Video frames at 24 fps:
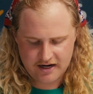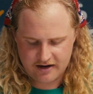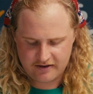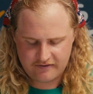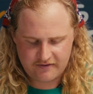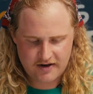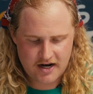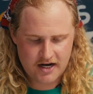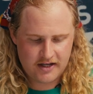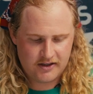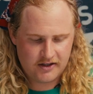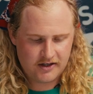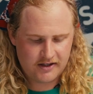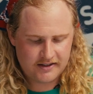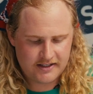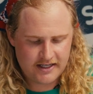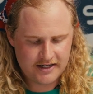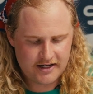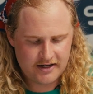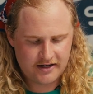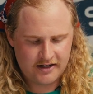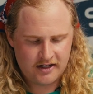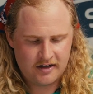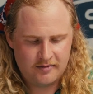of fun. Looks
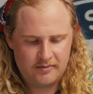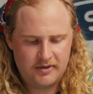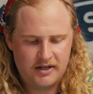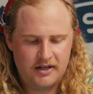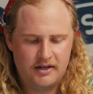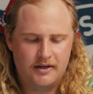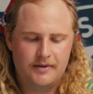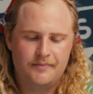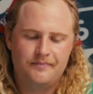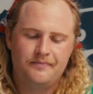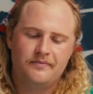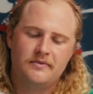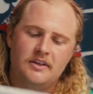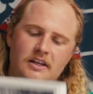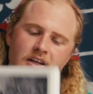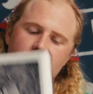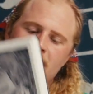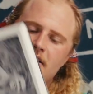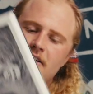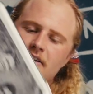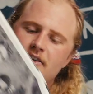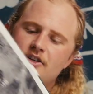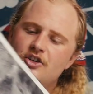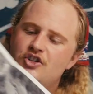like it could be
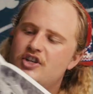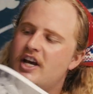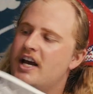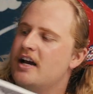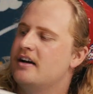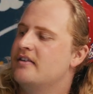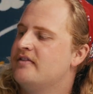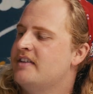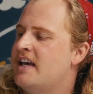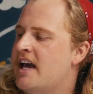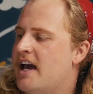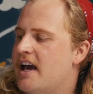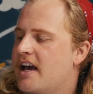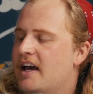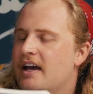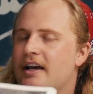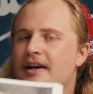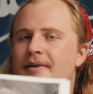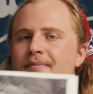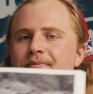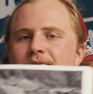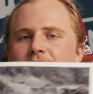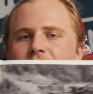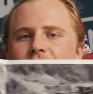JFK